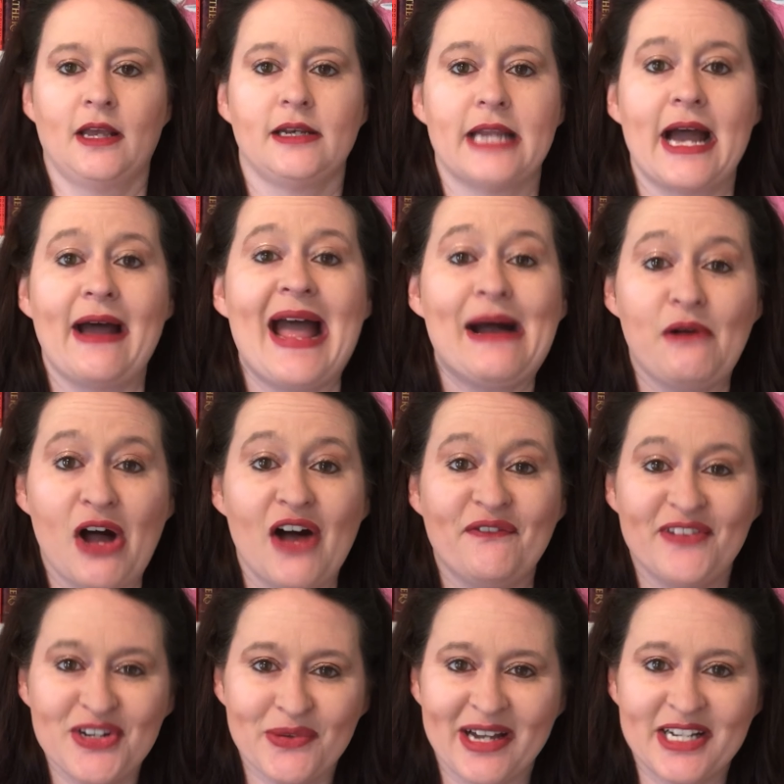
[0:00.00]
Now how
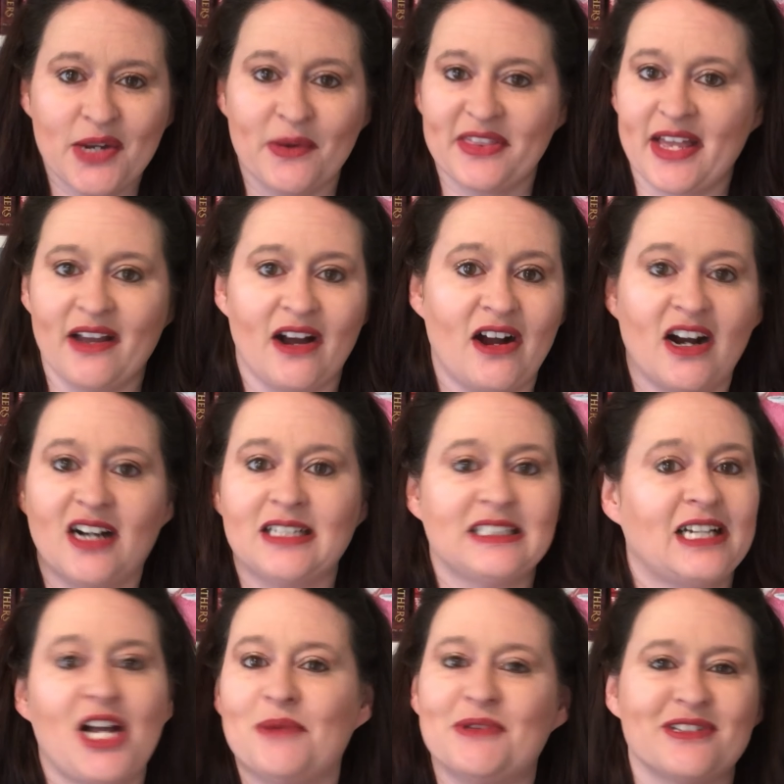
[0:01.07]
often do I know what they are?
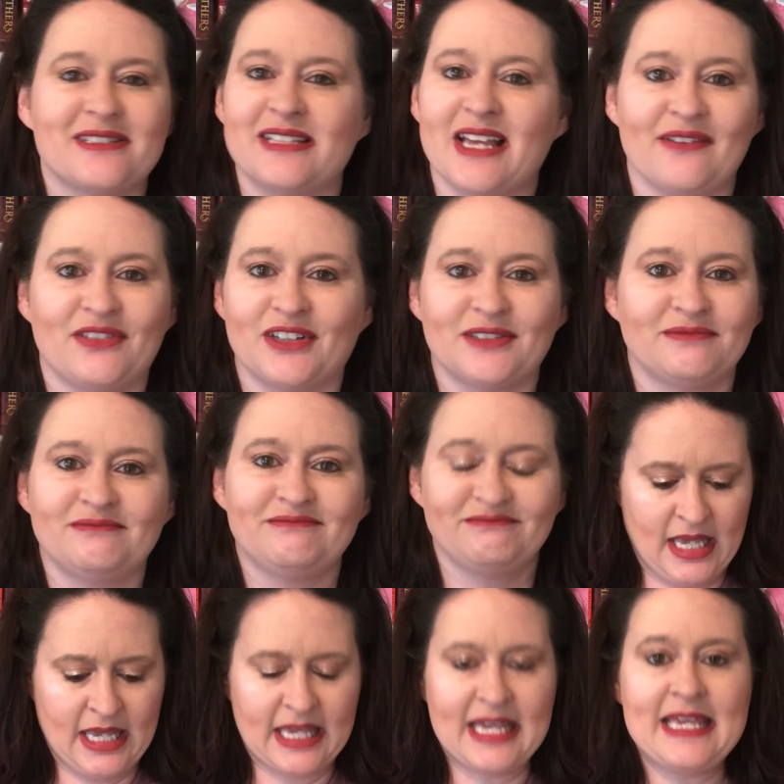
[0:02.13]
Almost never.
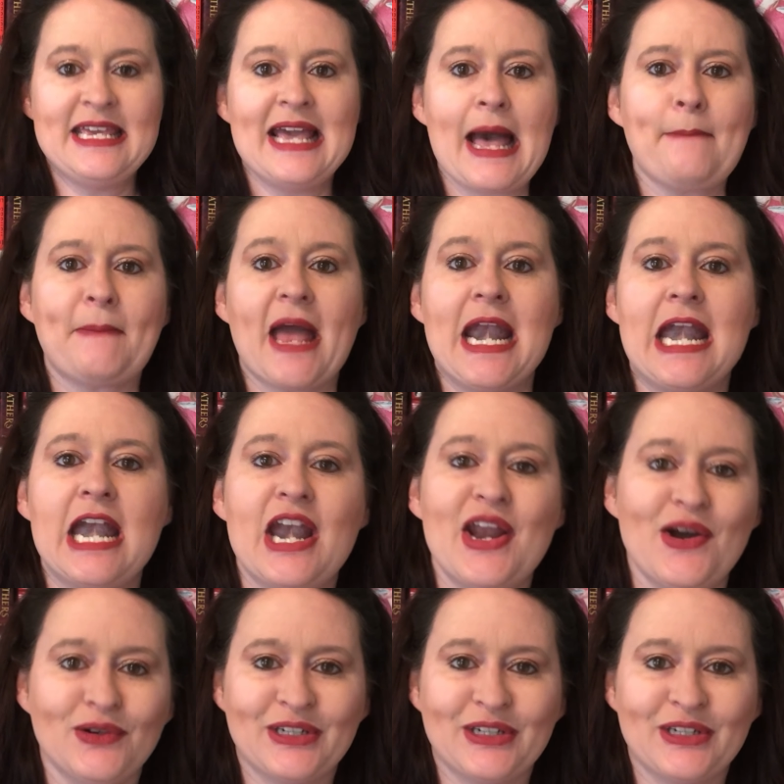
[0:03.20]
Yep, no